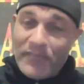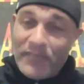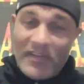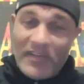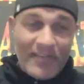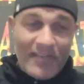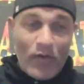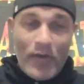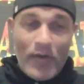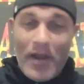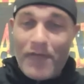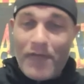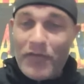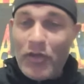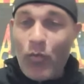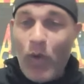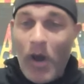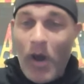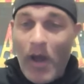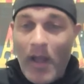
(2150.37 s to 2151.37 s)
Say whatever you
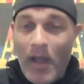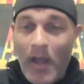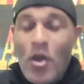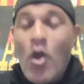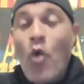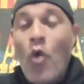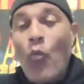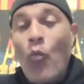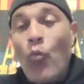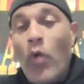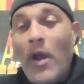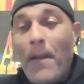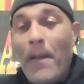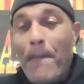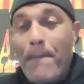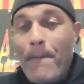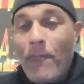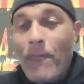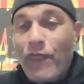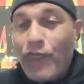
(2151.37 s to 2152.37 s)
want. What
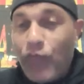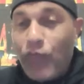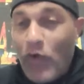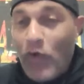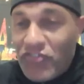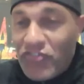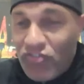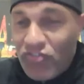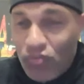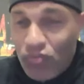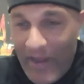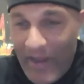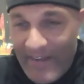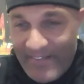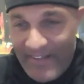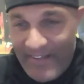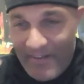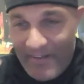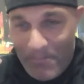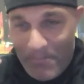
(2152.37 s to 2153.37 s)

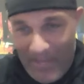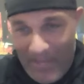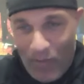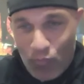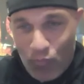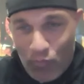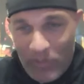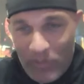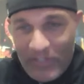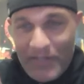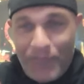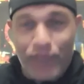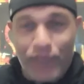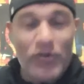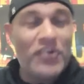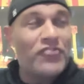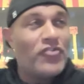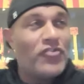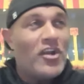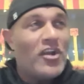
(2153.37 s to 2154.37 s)
frustrated me, really
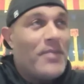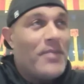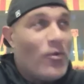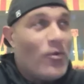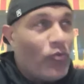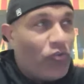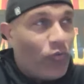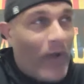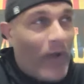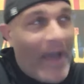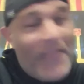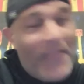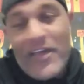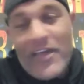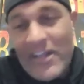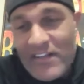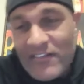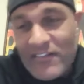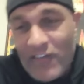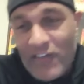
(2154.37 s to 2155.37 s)
frustrated me, was what I
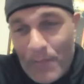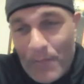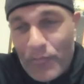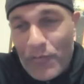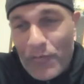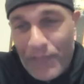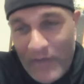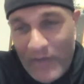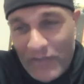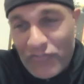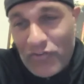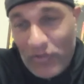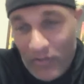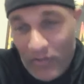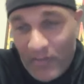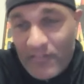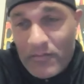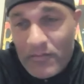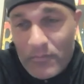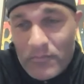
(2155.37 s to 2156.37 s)
think is the
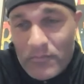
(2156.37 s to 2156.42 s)
unprofessionalism